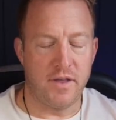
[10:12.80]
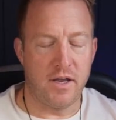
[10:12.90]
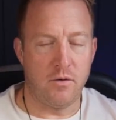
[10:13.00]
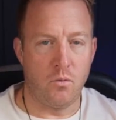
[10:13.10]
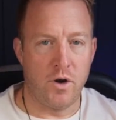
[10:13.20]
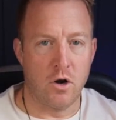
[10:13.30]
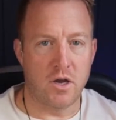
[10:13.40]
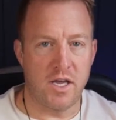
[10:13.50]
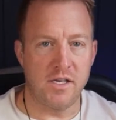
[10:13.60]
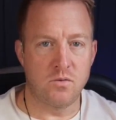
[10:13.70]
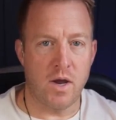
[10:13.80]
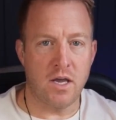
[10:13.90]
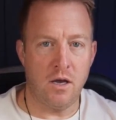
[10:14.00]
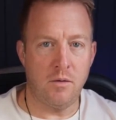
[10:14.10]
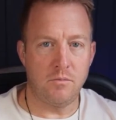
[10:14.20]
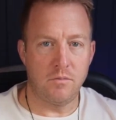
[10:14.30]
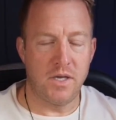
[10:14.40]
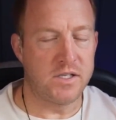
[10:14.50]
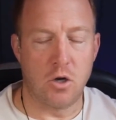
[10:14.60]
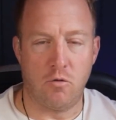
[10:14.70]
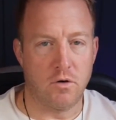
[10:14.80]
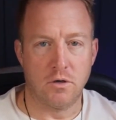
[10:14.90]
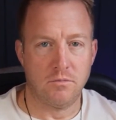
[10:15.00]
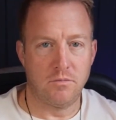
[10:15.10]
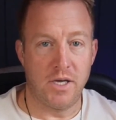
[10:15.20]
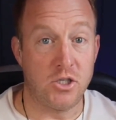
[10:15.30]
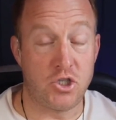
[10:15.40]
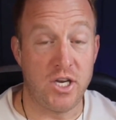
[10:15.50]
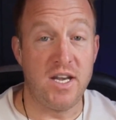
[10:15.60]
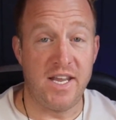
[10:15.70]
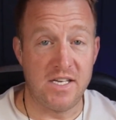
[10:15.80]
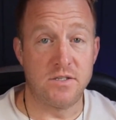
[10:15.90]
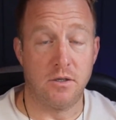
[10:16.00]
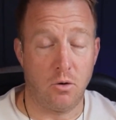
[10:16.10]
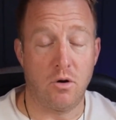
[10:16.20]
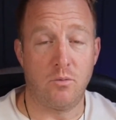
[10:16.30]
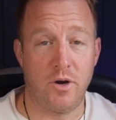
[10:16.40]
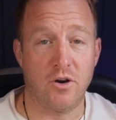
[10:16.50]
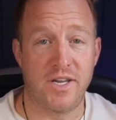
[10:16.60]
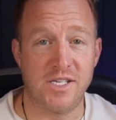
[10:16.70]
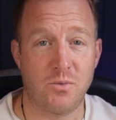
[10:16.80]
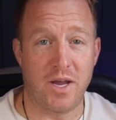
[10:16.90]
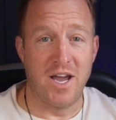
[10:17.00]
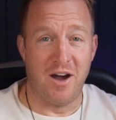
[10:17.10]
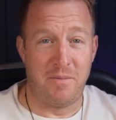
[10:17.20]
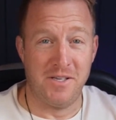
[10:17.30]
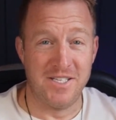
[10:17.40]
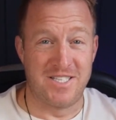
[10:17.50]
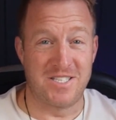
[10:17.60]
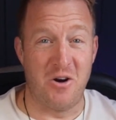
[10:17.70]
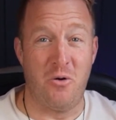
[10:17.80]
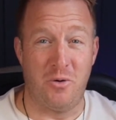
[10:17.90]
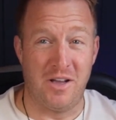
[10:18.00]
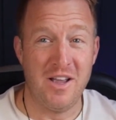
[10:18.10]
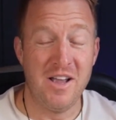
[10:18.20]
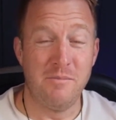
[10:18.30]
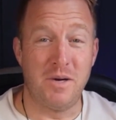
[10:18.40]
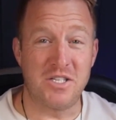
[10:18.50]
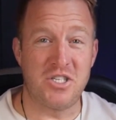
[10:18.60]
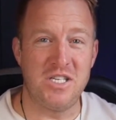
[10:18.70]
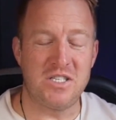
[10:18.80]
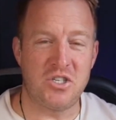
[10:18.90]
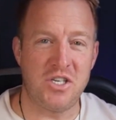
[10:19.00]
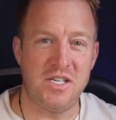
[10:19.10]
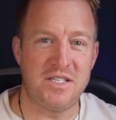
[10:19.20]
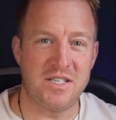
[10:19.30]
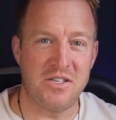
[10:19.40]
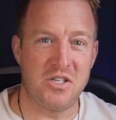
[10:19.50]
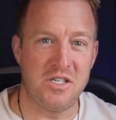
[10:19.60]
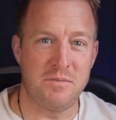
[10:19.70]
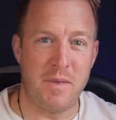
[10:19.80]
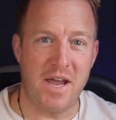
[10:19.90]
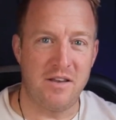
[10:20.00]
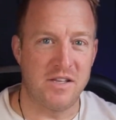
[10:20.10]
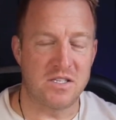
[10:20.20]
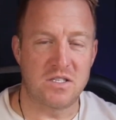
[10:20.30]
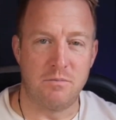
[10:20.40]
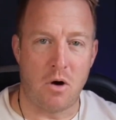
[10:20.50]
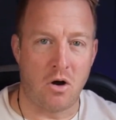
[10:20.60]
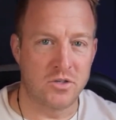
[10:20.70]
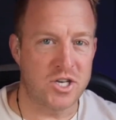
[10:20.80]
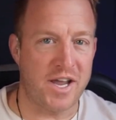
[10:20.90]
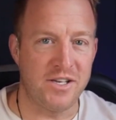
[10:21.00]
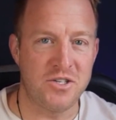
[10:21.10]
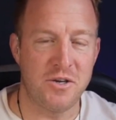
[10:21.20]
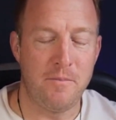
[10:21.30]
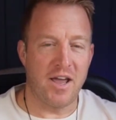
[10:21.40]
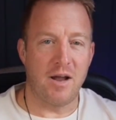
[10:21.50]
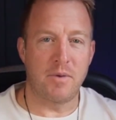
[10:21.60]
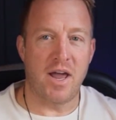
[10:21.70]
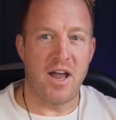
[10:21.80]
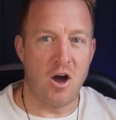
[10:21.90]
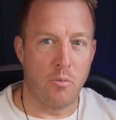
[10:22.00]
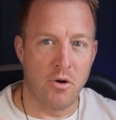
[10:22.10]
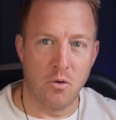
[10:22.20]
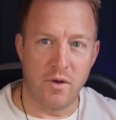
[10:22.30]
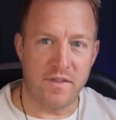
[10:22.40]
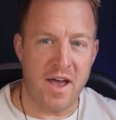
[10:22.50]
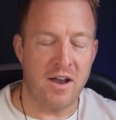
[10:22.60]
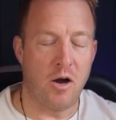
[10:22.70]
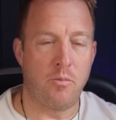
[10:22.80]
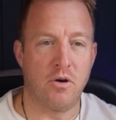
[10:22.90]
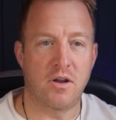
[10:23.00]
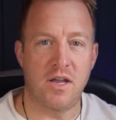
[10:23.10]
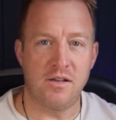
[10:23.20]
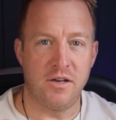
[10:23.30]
then when her kids wake up, it's over. And she needs the Lord when her kids wake up. So, but she's made this small change, and I'm kind of helping her with that and helping her,